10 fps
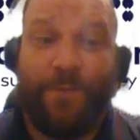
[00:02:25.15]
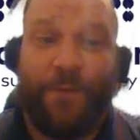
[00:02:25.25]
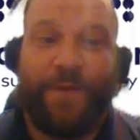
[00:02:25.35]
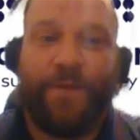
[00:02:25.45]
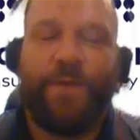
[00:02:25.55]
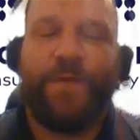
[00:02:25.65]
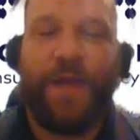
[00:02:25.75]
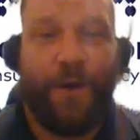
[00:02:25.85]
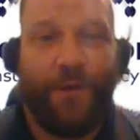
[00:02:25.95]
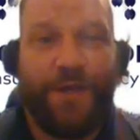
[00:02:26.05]
with
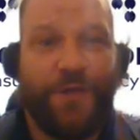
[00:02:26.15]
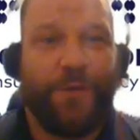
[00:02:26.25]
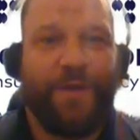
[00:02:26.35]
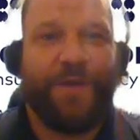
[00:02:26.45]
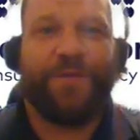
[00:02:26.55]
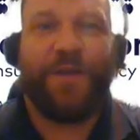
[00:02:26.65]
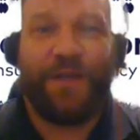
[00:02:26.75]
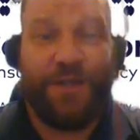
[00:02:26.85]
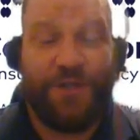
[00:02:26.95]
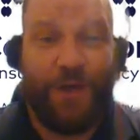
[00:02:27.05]
the area you live in, the
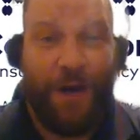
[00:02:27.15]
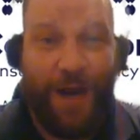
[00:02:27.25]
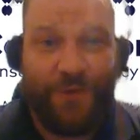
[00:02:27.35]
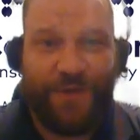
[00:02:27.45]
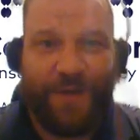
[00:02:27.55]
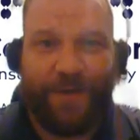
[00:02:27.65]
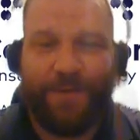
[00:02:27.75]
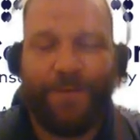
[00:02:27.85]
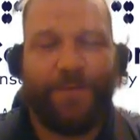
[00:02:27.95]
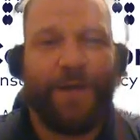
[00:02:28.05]
condition your house is in,
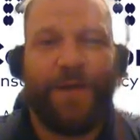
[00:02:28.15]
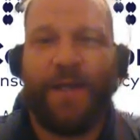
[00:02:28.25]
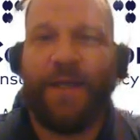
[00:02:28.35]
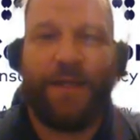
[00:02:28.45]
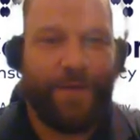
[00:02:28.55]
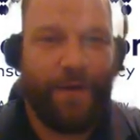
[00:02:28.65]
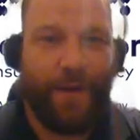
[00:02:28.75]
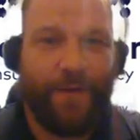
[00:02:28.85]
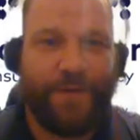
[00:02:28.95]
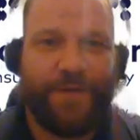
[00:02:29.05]
than anything
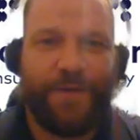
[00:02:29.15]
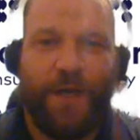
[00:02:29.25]
else.